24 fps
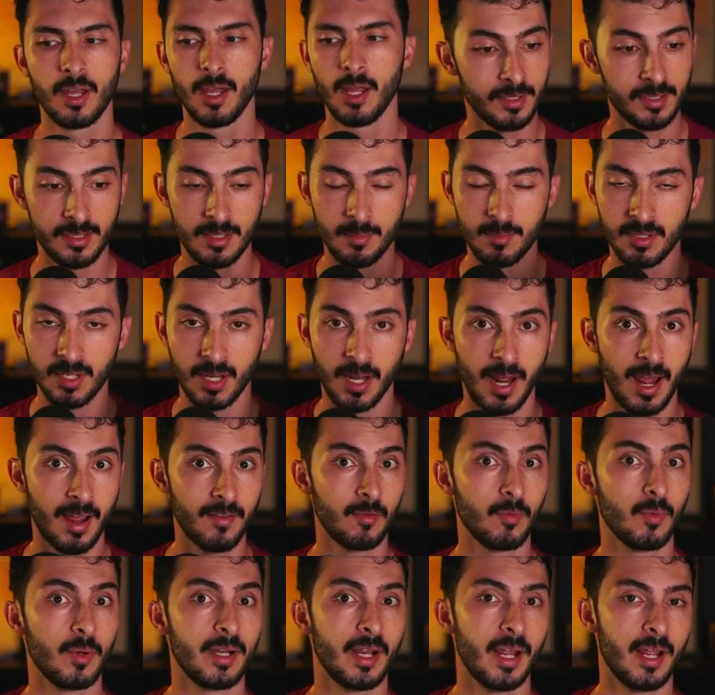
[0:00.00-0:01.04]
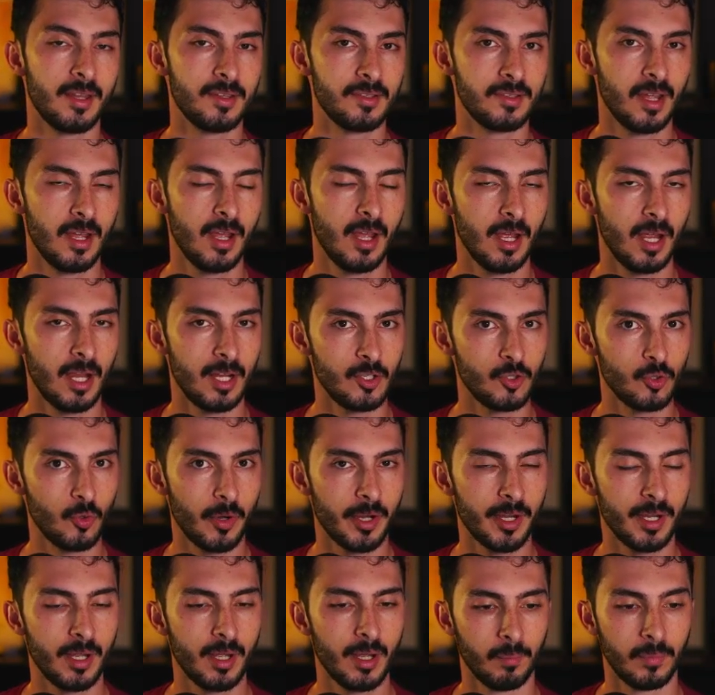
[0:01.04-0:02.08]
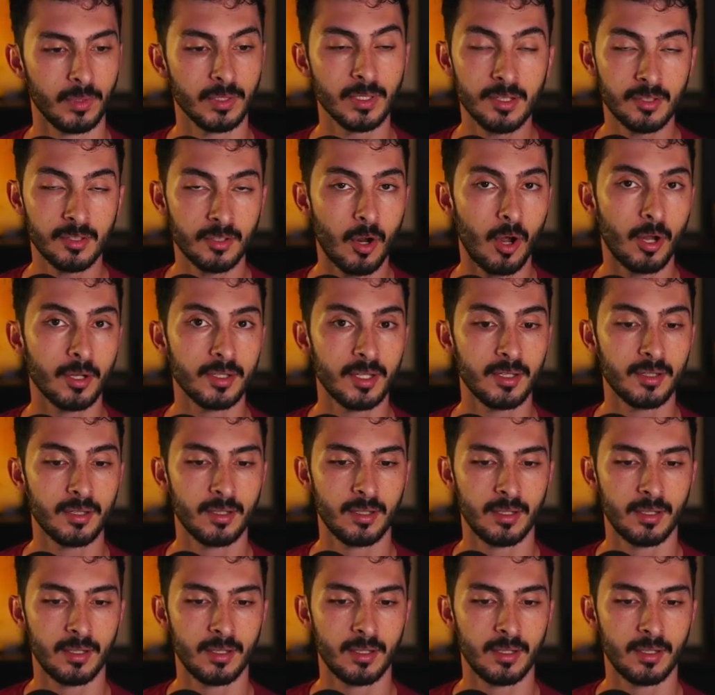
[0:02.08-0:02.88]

It seems that everyone is enjoying this content.